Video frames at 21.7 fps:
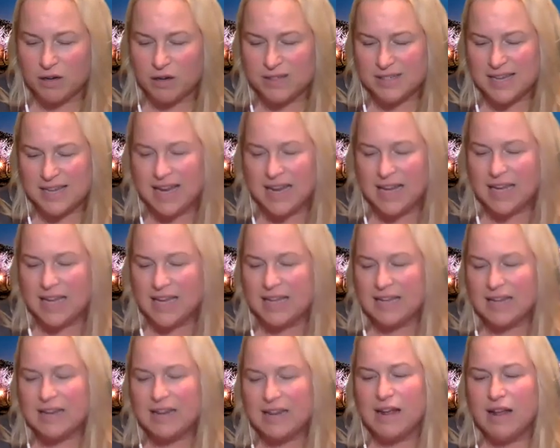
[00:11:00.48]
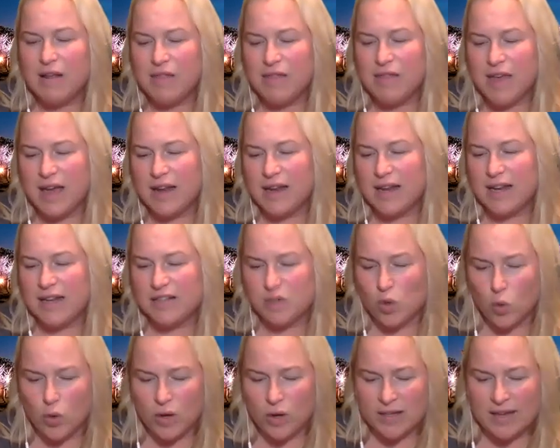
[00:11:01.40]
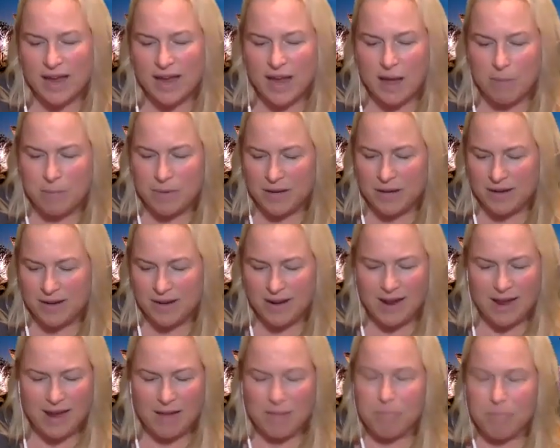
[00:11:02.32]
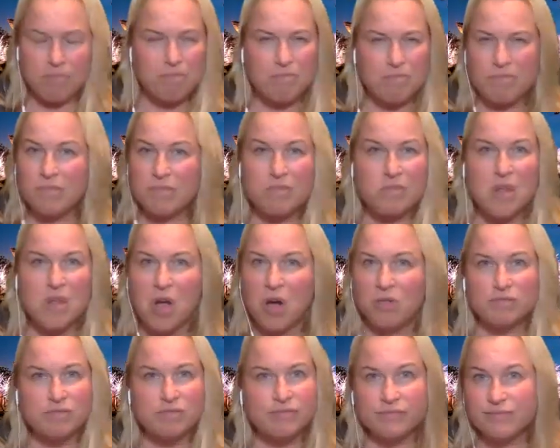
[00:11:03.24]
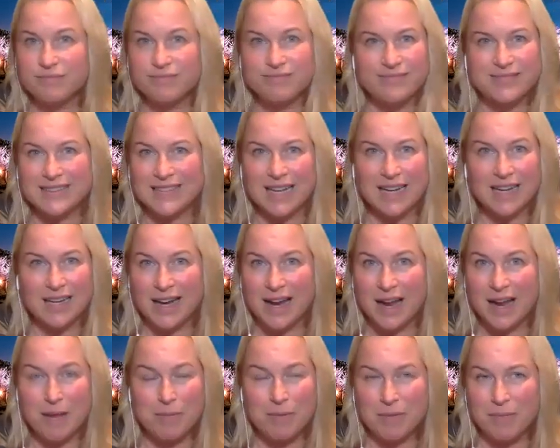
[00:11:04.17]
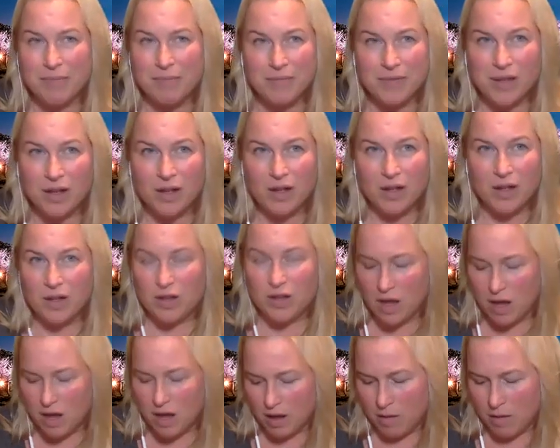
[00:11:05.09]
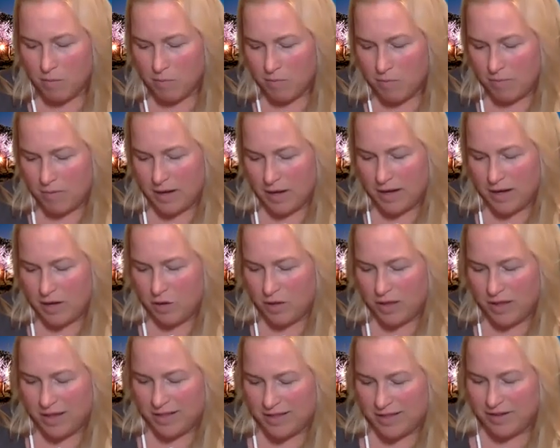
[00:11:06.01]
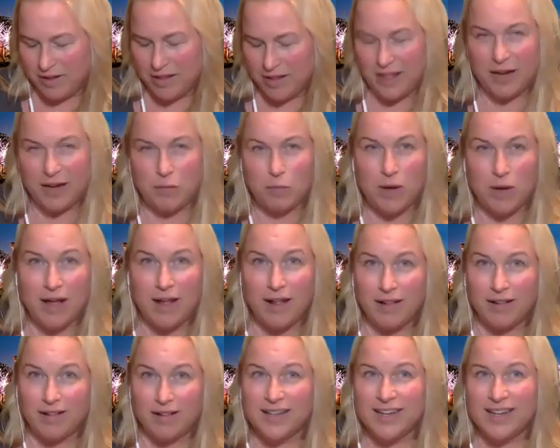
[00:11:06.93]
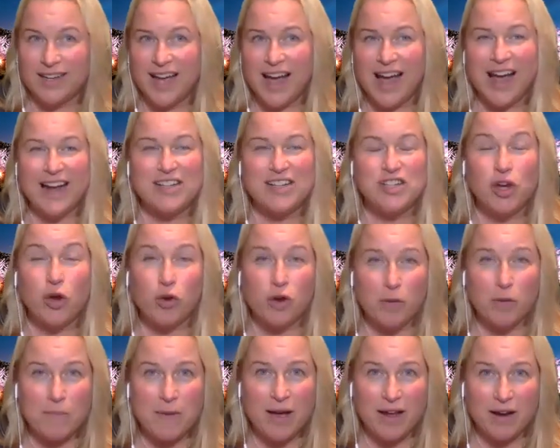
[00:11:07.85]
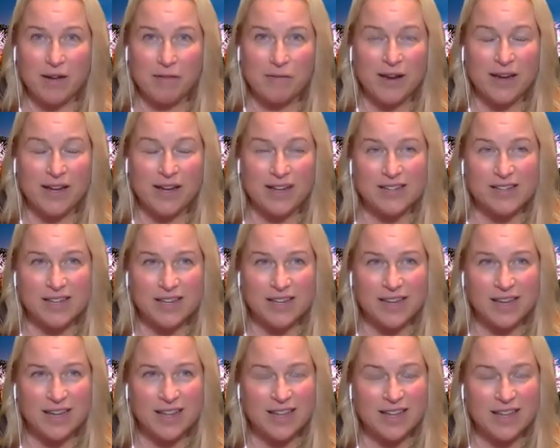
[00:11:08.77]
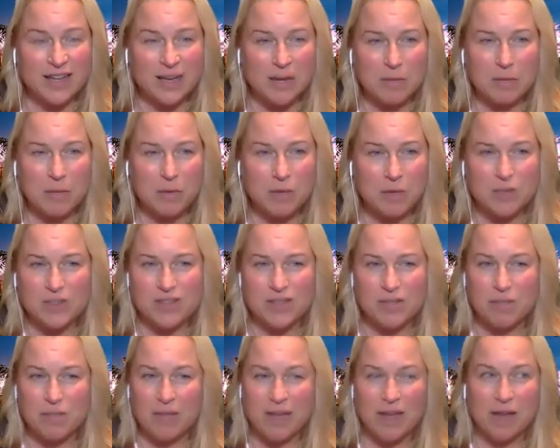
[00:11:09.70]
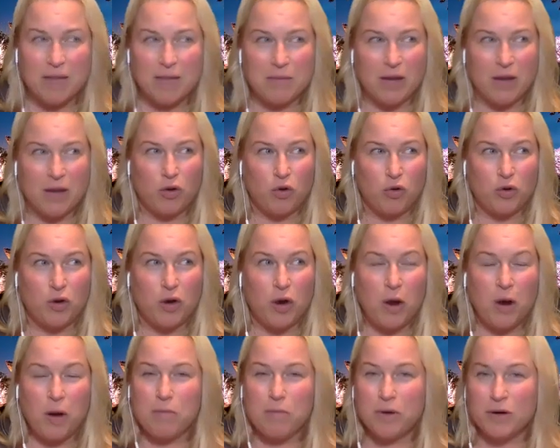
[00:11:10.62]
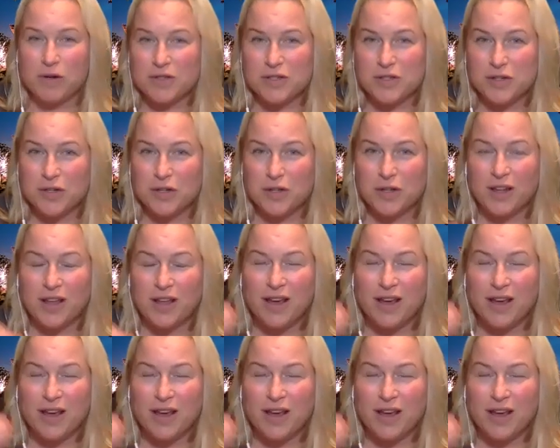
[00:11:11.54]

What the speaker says: saying that it's going to happen. No, it's not going to happen. I know that they're like, well, I joke about it, right? Because I think I posted something on my own personal